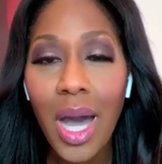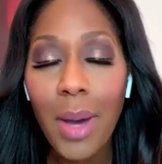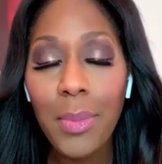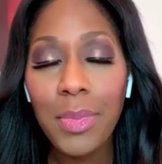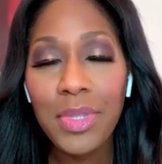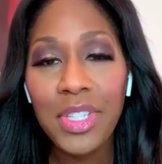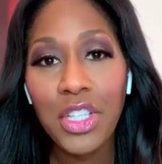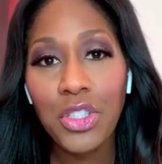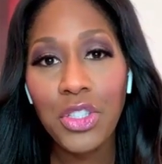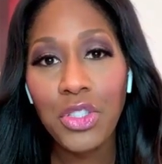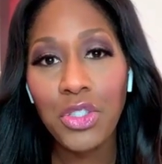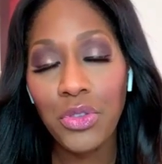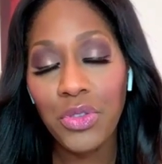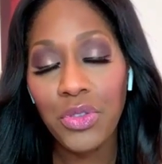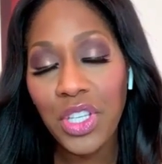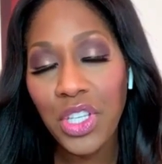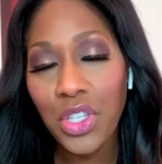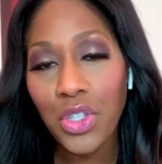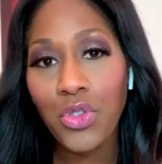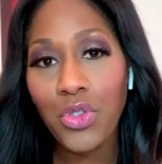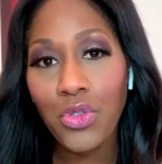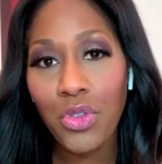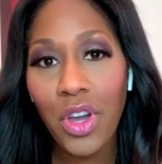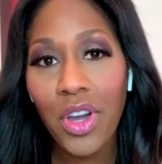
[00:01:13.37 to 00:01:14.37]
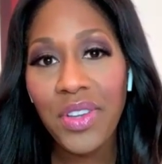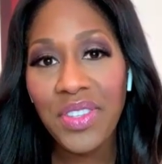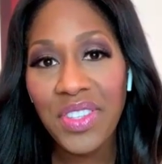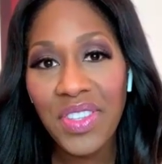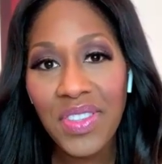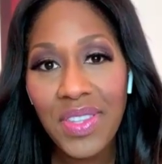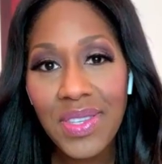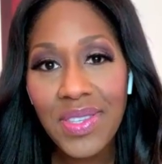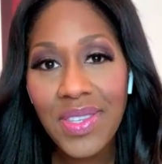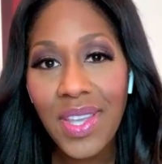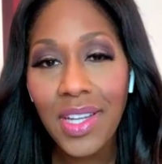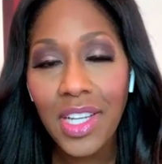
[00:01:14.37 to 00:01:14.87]
combination or these drugs
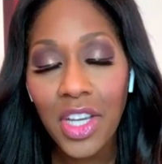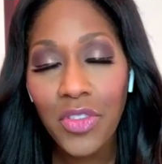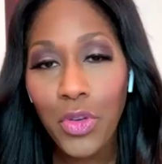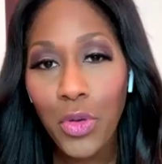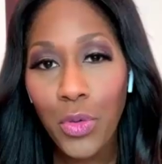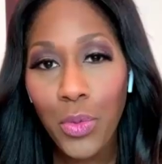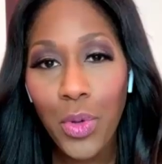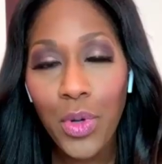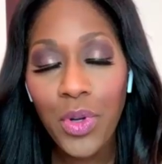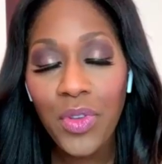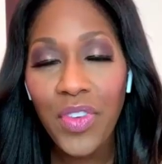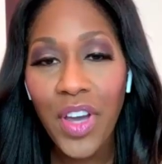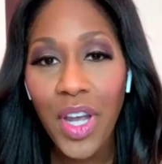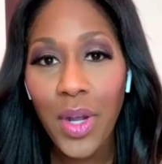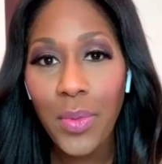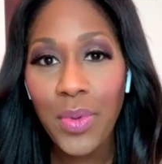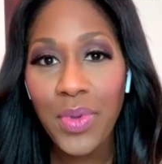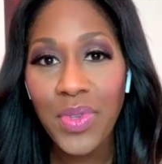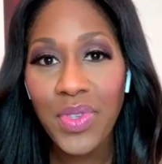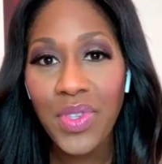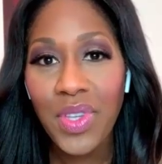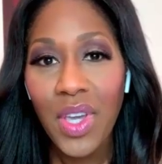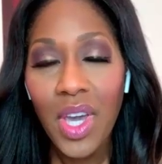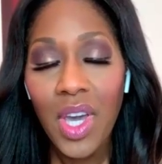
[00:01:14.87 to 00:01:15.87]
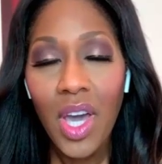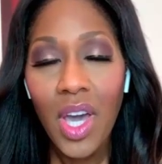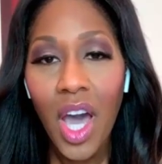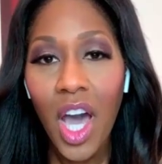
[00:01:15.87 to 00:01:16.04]
in the setting of coronavirus,